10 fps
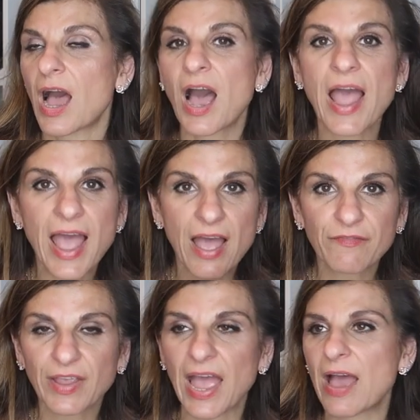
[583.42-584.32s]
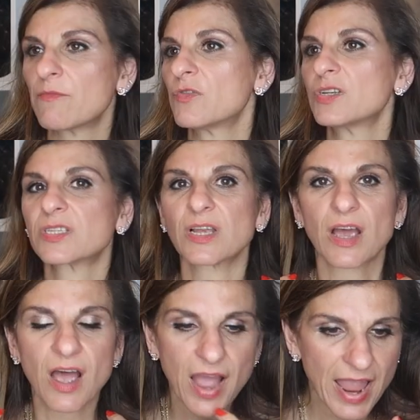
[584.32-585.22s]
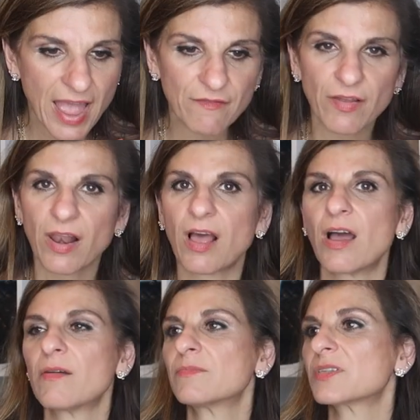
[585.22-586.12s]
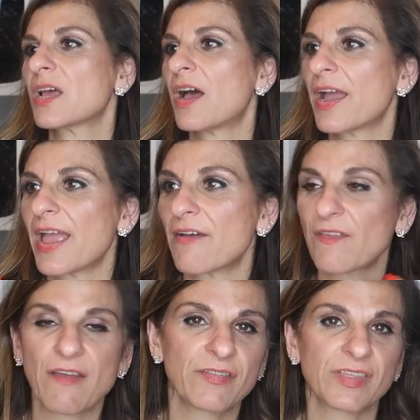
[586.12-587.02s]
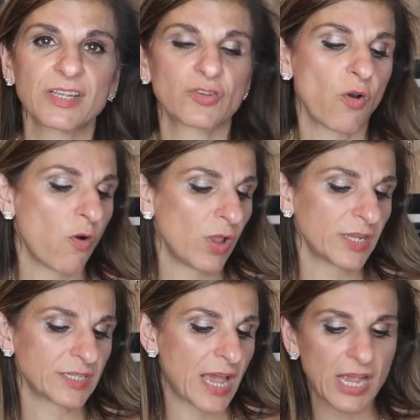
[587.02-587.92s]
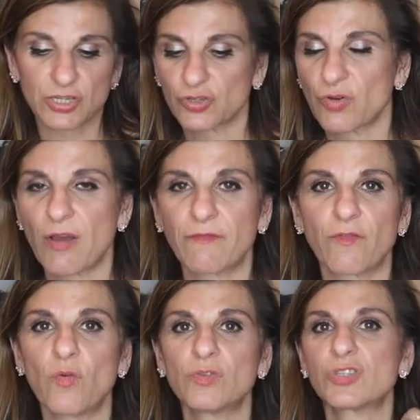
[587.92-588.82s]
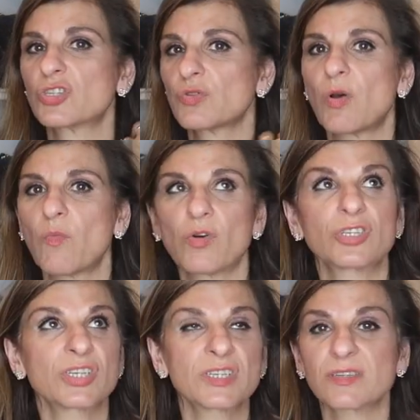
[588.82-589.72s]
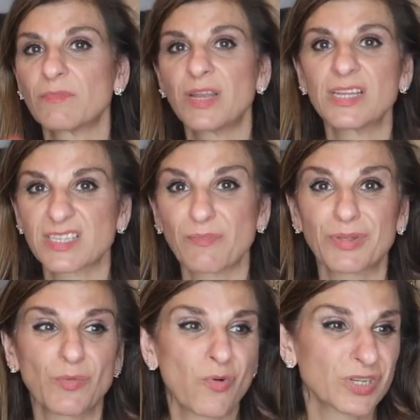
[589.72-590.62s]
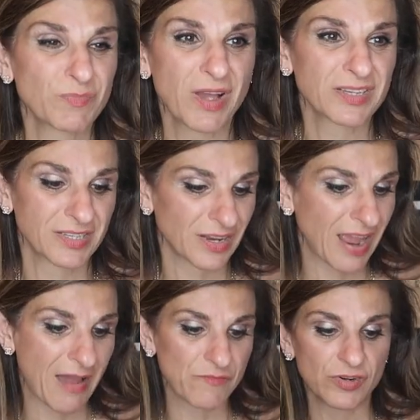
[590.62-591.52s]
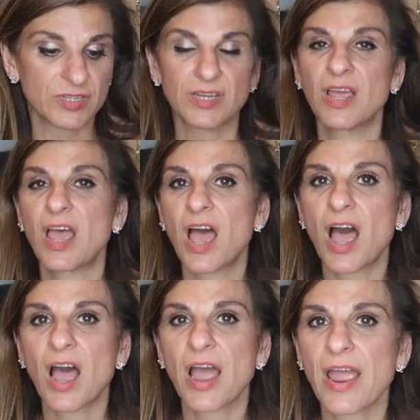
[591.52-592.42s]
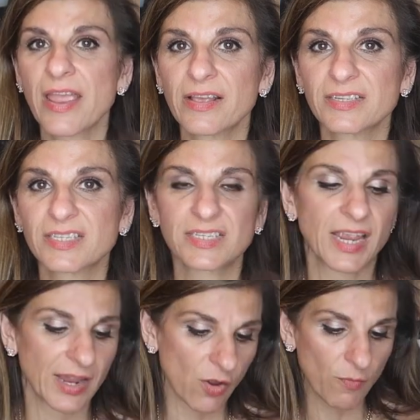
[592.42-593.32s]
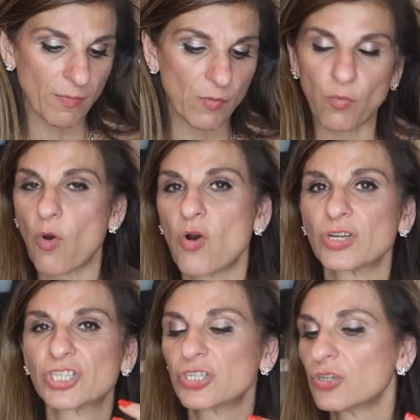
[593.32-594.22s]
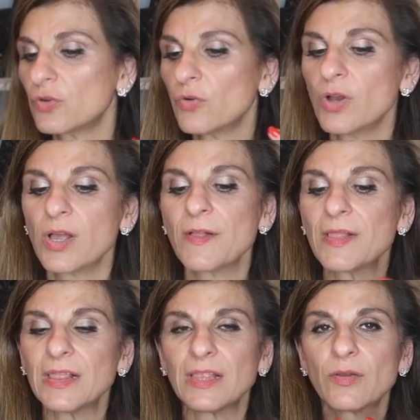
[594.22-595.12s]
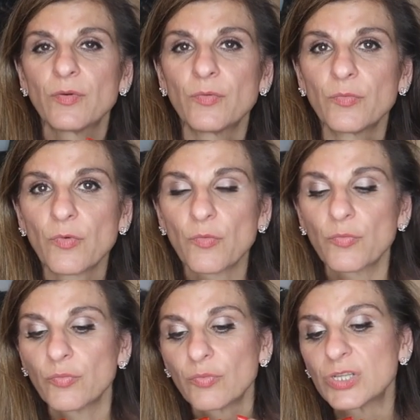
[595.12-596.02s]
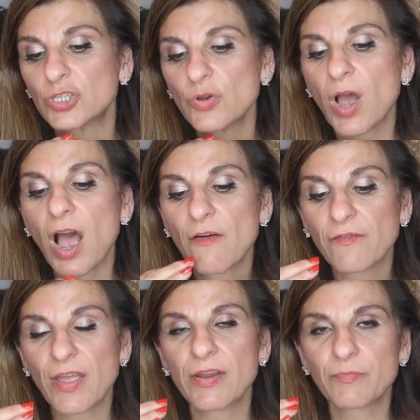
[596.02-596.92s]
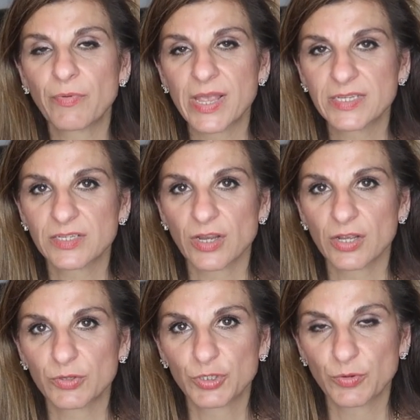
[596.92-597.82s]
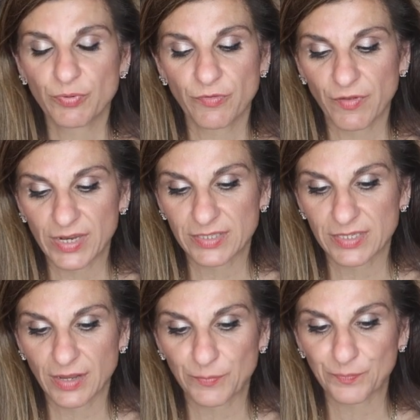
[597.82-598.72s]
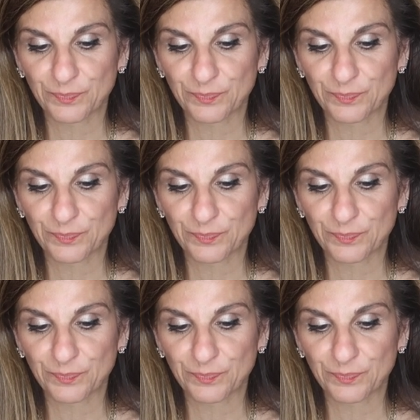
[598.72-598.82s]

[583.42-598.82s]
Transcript: I have cameras, I have alarms, I have everything. It's all attached to our phones, to our watches. The minute somebody walks past the cameras, I see it on my watch. You know, we do our very best to prevent it.